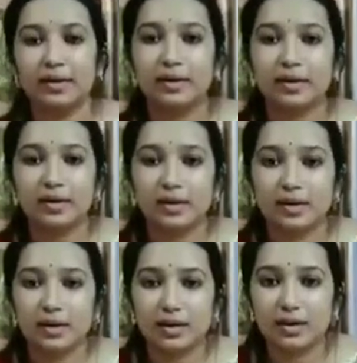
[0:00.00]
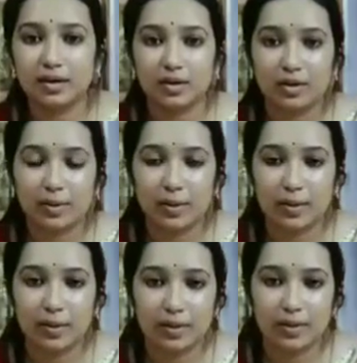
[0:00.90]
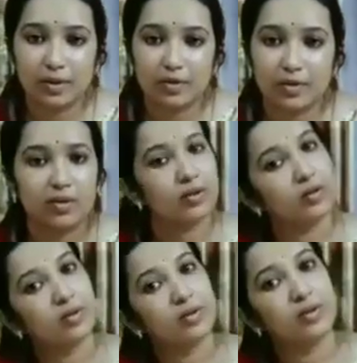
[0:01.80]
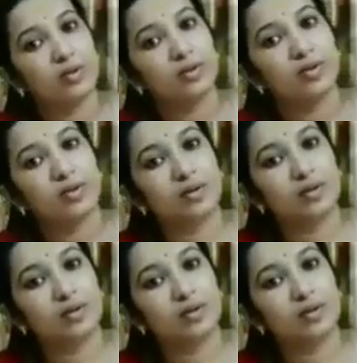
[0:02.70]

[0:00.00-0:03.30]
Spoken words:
No one is speaking in this clip.